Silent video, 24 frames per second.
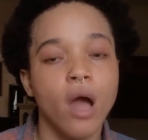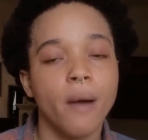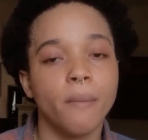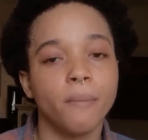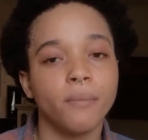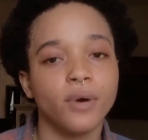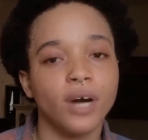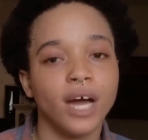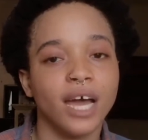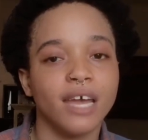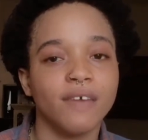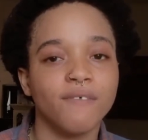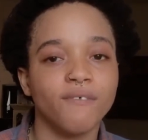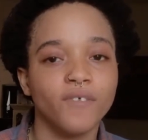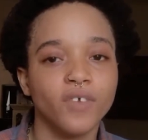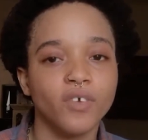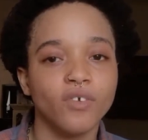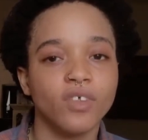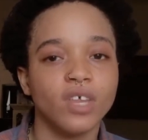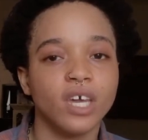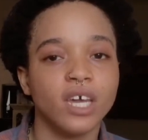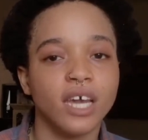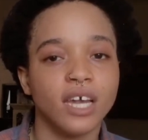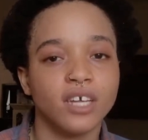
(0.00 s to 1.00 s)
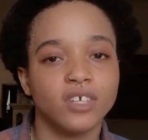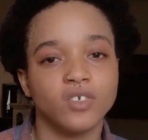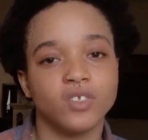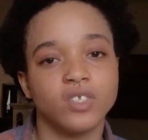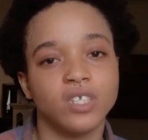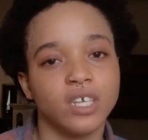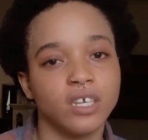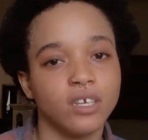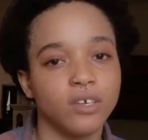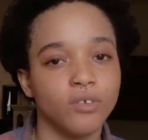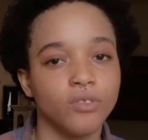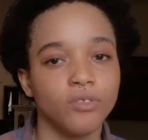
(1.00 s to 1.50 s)
But I feel like I should
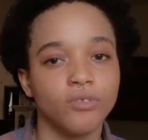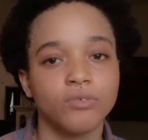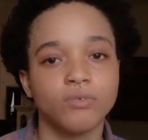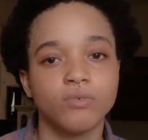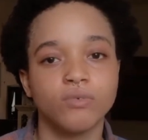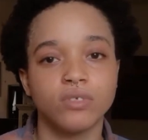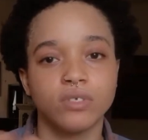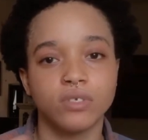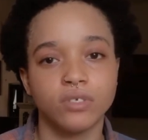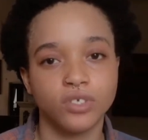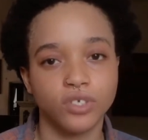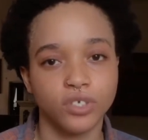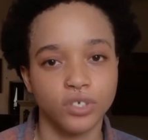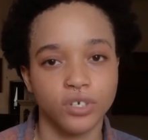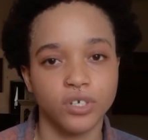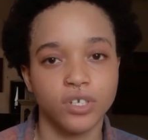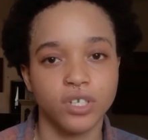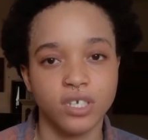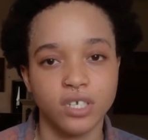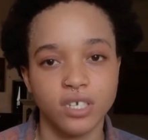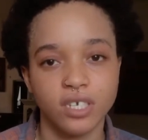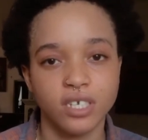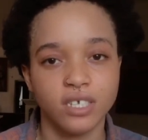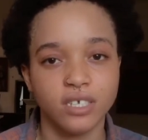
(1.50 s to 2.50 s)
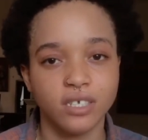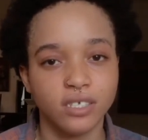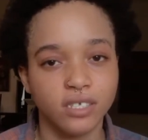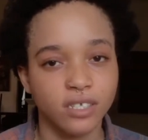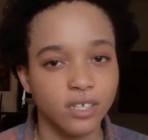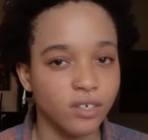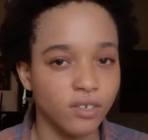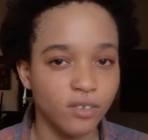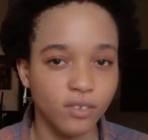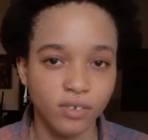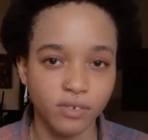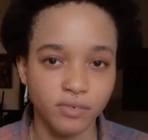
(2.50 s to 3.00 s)
take you through the journey
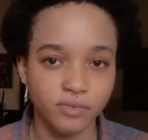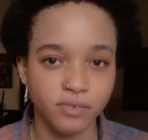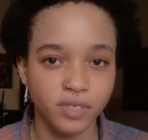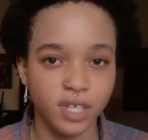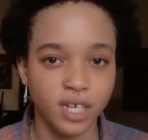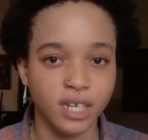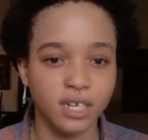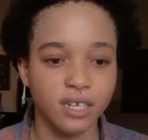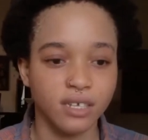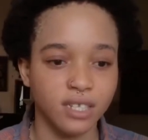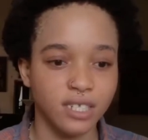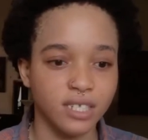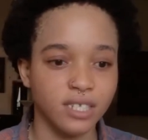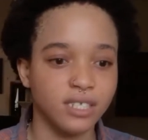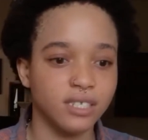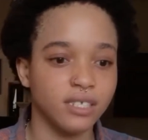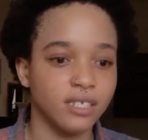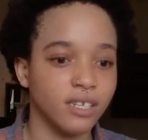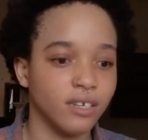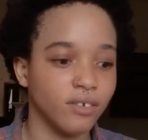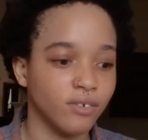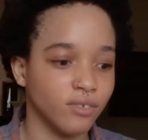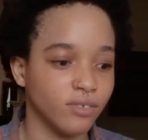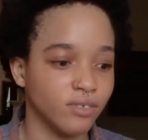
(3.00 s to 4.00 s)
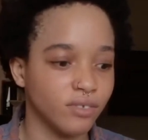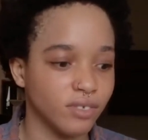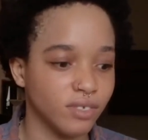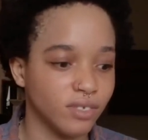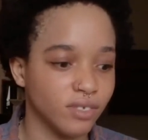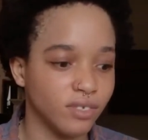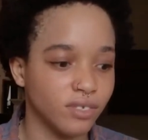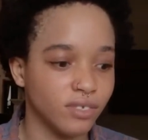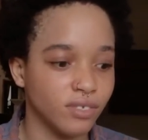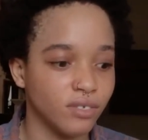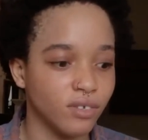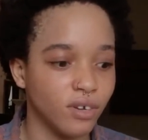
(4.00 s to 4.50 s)
instead of like listing out
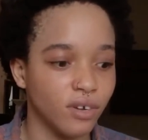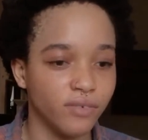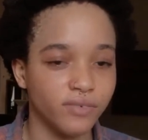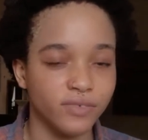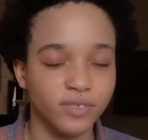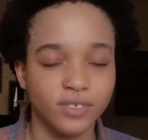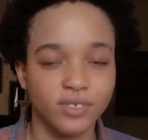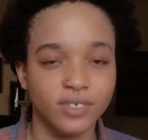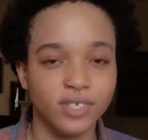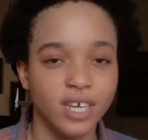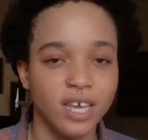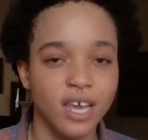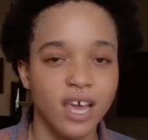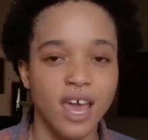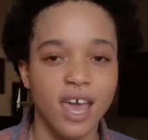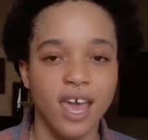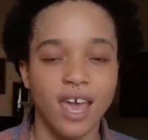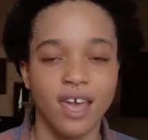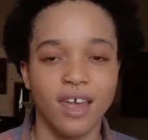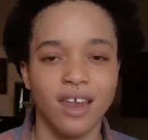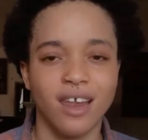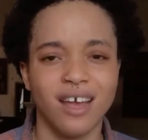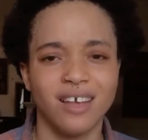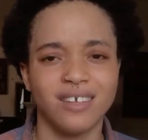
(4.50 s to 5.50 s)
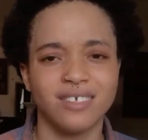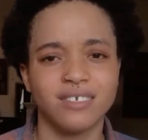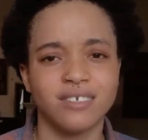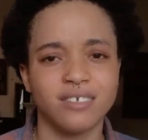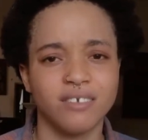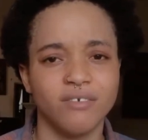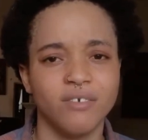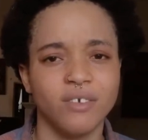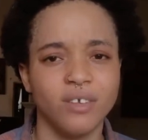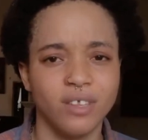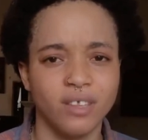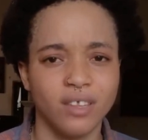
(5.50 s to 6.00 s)
stuffs and
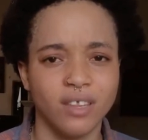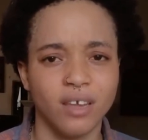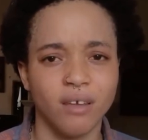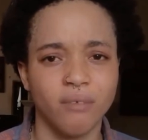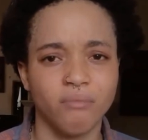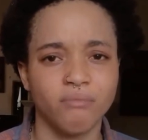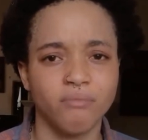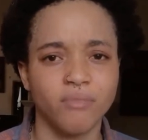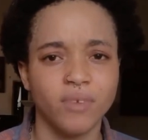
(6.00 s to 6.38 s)
answering them.